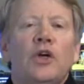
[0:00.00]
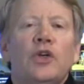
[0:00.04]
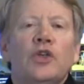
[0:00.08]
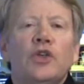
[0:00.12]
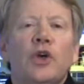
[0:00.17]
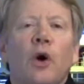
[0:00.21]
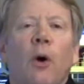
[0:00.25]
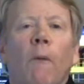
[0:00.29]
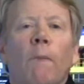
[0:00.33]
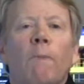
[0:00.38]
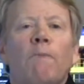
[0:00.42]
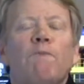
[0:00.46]

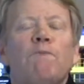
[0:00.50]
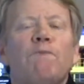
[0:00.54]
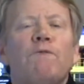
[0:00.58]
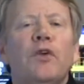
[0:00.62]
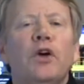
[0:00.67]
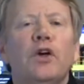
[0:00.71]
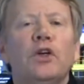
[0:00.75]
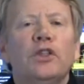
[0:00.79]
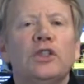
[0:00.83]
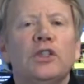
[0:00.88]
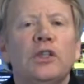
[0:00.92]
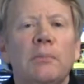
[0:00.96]
So,
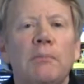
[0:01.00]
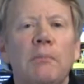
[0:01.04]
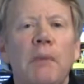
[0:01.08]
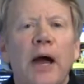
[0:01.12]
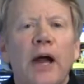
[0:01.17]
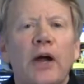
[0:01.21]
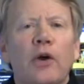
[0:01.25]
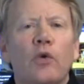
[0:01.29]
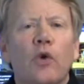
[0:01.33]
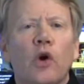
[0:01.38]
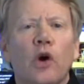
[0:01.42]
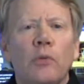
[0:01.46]
first, the
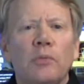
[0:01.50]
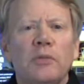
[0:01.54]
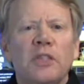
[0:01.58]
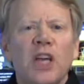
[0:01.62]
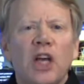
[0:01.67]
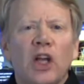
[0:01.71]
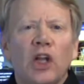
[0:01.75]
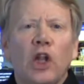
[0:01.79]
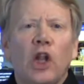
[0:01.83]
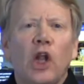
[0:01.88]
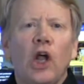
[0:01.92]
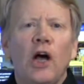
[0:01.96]
microbes
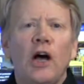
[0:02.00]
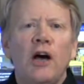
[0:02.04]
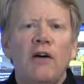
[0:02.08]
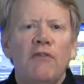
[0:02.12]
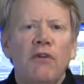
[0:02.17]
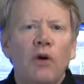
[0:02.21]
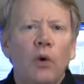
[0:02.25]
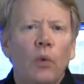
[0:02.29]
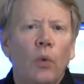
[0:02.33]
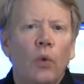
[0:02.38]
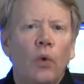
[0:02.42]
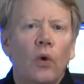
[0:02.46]

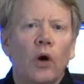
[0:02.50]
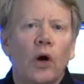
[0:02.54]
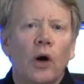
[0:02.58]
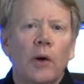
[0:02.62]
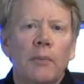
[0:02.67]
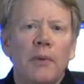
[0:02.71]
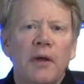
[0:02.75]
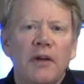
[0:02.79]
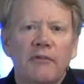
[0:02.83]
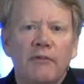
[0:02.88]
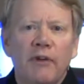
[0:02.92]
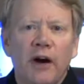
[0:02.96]
love
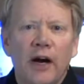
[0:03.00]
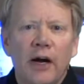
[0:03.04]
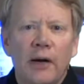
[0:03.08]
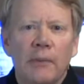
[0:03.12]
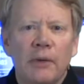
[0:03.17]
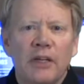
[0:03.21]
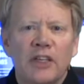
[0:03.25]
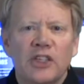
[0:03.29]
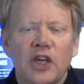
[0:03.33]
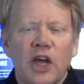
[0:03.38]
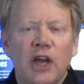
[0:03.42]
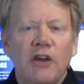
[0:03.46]
warm
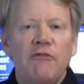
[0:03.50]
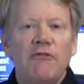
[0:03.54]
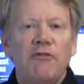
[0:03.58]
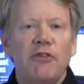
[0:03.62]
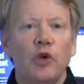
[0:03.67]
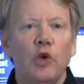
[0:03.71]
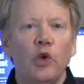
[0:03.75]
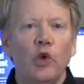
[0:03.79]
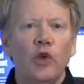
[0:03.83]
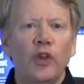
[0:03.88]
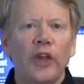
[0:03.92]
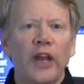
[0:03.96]
environments, and
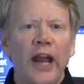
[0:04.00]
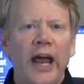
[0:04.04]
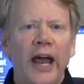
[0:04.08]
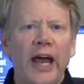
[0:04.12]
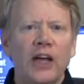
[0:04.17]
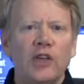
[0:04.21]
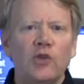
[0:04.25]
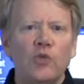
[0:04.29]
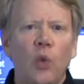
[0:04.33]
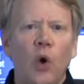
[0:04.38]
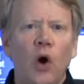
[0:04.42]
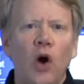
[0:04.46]
fuel that
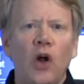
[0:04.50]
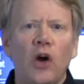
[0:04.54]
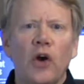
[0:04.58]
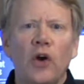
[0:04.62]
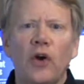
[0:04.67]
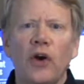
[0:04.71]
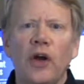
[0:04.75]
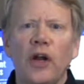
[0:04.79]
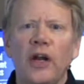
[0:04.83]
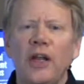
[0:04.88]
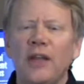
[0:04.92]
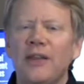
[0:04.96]
has
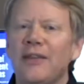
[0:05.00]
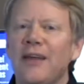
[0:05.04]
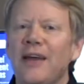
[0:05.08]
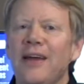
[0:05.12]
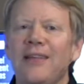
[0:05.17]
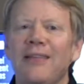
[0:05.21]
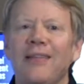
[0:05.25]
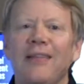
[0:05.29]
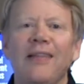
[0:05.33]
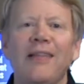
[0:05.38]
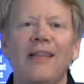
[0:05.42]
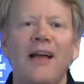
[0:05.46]
water in it,
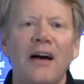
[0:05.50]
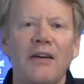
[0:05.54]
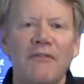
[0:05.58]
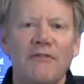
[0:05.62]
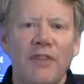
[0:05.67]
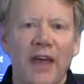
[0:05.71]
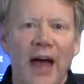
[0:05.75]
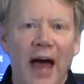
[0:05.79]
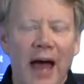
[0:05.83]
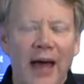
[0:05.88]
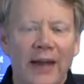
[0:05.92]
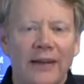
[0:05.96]
they
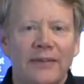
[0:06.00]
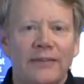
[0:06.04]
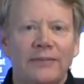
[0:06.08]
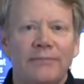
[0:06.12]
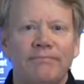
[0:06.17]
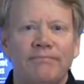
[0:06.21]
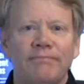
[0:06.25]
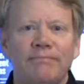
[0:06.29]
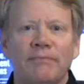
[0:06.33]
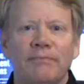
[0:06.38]
love that.